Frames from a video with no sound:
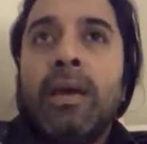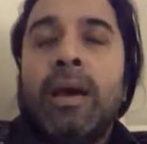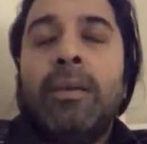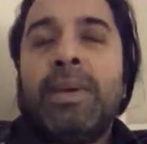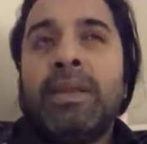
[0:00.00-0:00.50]

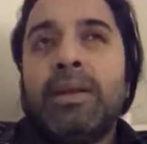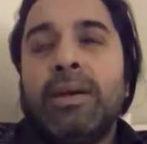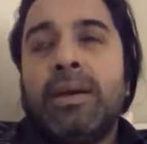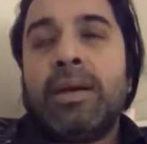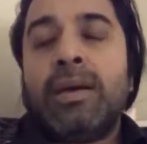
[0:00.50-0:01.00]
I mean,
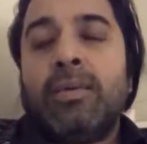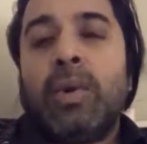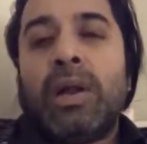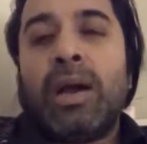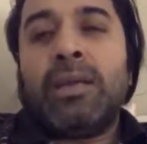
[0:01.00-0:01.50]

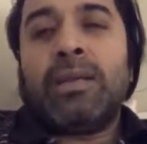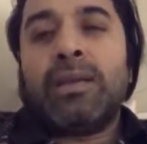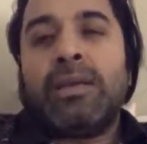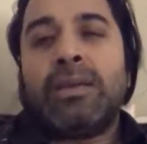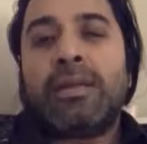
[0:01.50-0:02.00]
what I
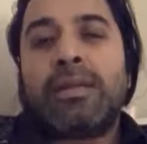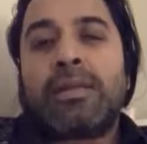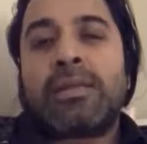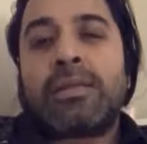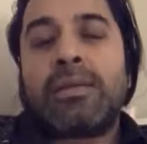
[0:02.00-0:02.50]
think
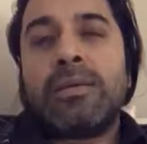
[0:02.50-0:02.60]
it's